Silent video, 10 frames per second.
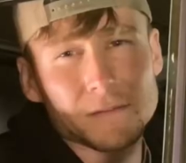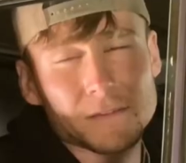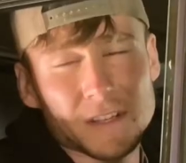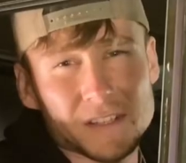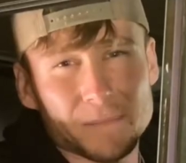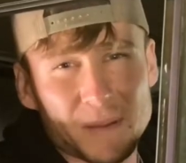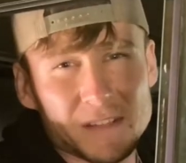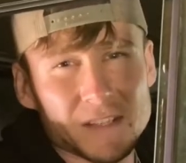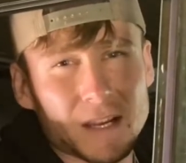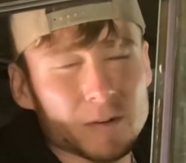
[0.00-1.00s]
So that's the
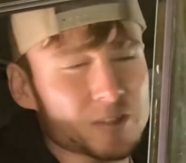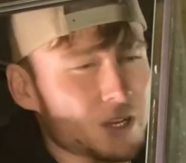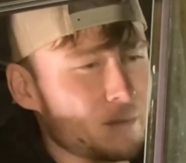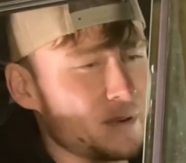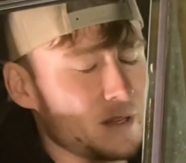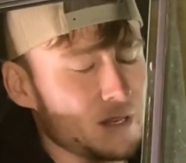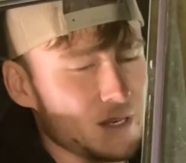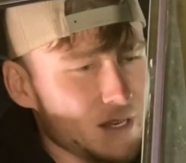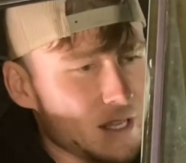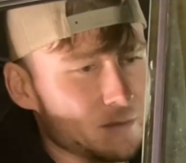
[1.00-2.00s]
Pinzgauer
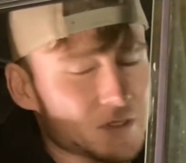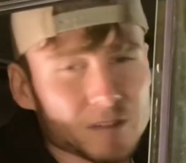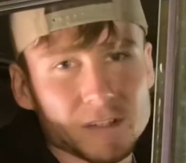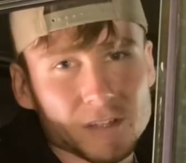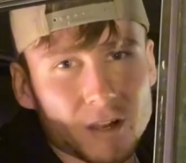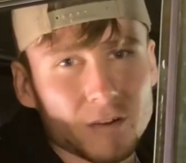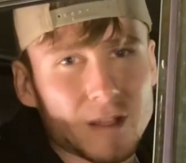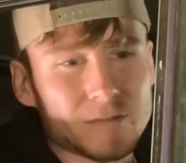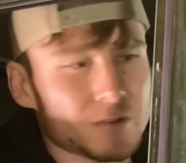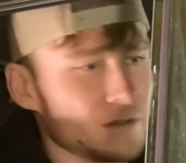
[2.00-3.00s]
job nipped. She's all
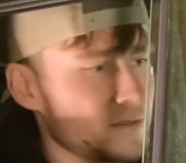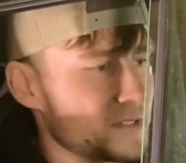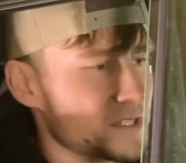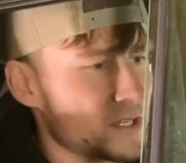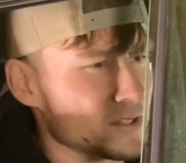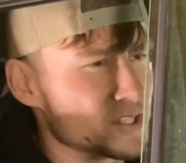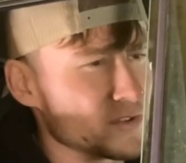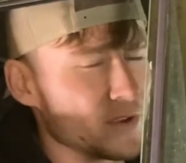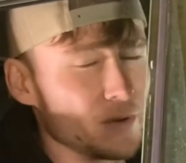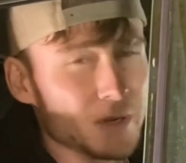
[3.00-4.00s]
level, she's all
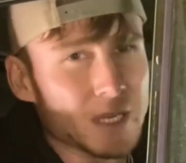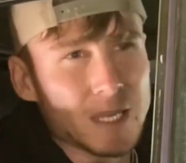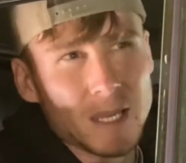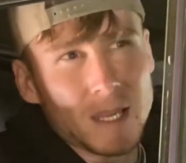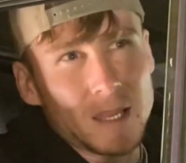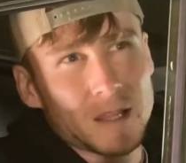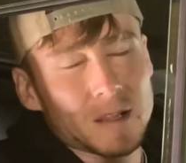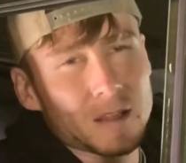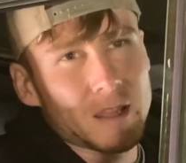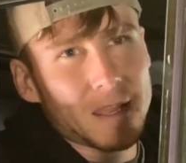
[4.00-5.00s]
true.
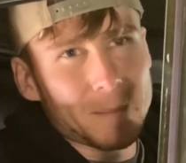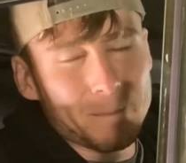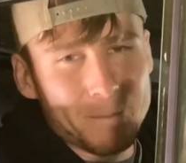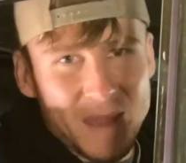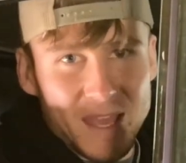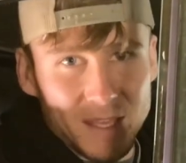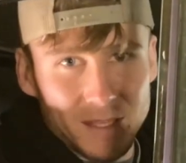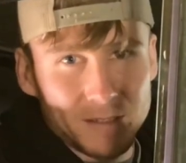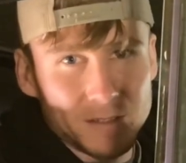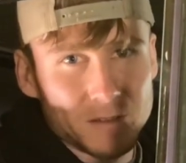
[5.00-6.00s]
It
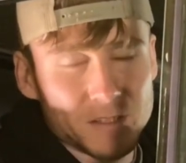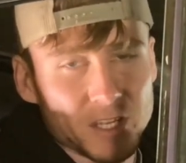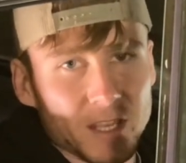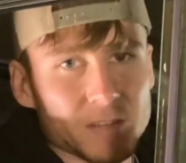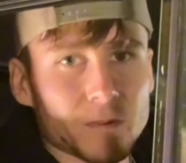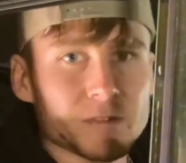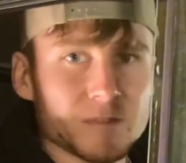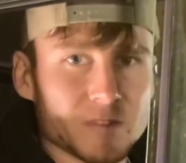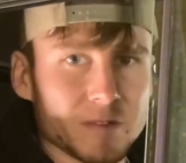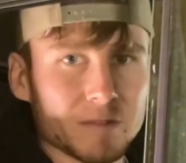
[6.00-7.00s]
may change once
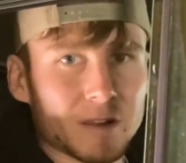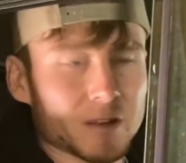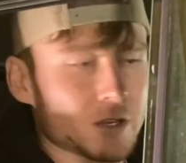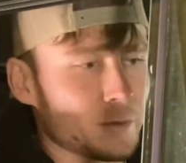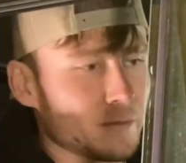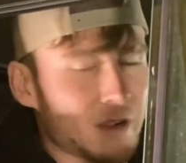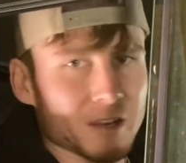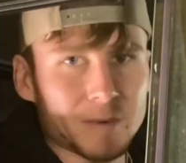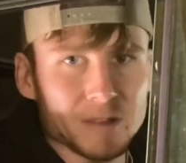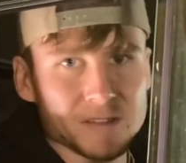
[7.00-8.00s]
we've driven it around a couple of
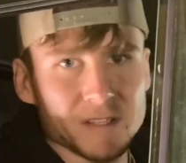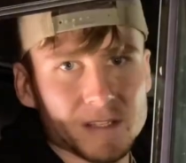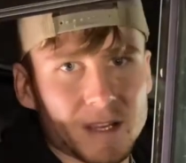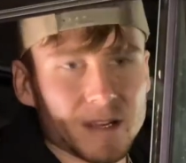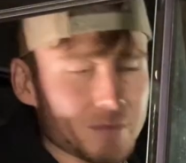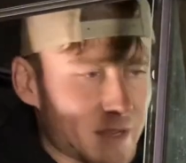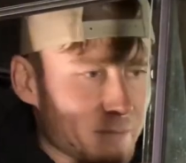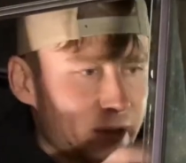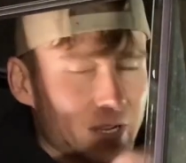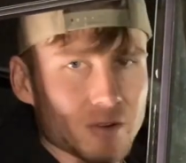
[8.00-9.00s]
roundabouts, things like that, and it
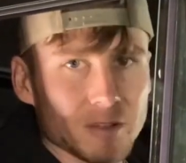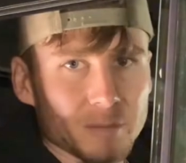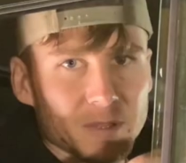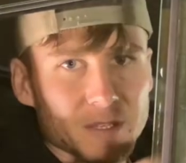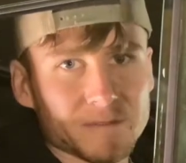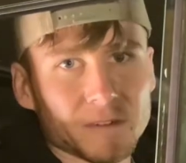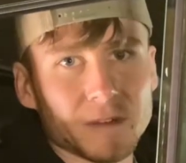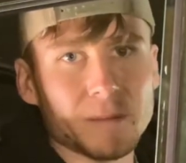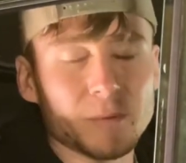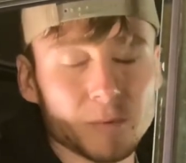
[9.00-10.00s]
might bed out a little bit
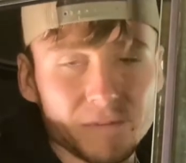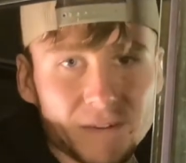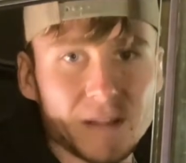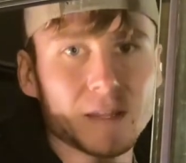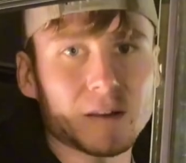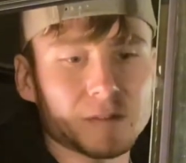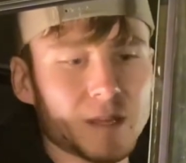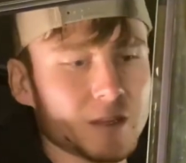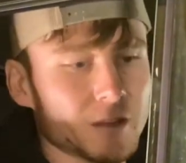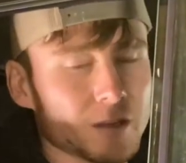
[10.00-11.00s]
differently, but we'll find that out
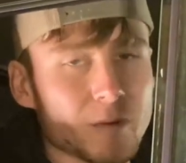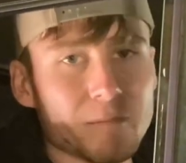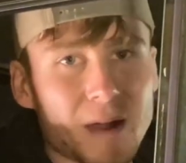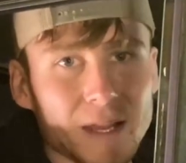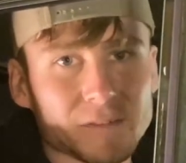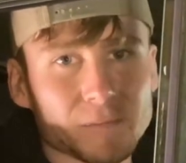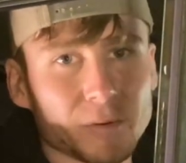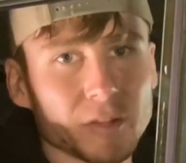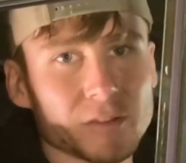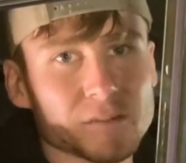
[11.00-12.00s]
later. We might have to
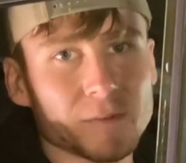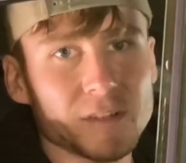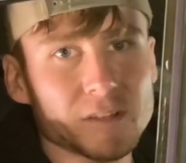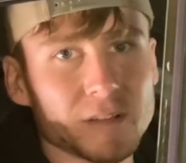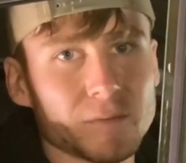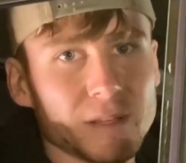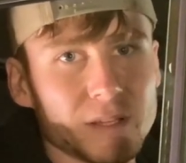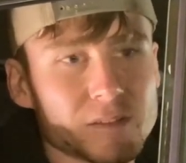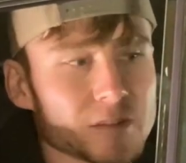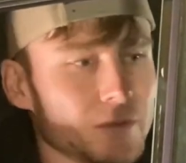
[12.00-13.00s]
put the other springs on if we
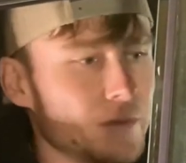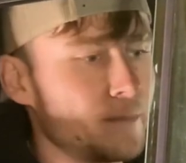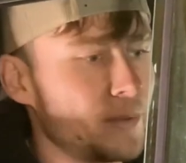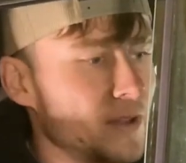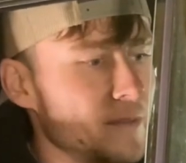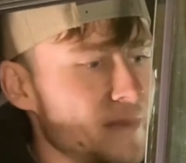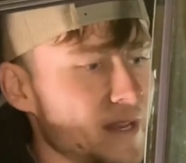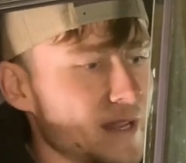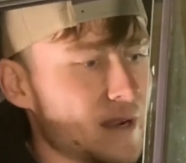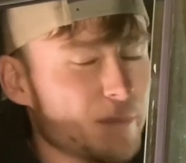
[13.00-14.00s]
need to, but at the
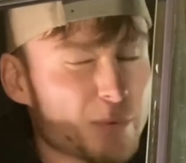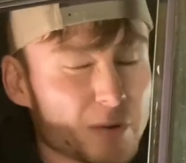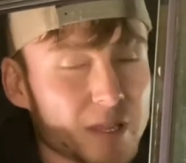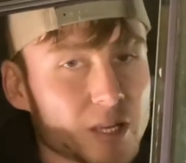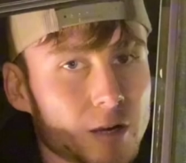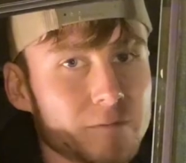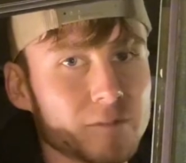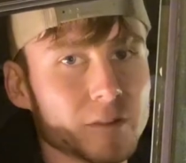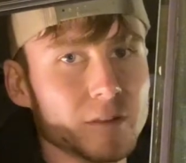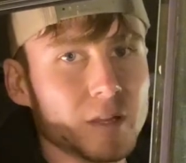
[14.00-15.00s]
minute I'm pretty
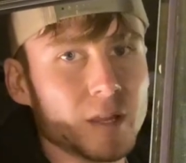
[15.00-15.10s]
confident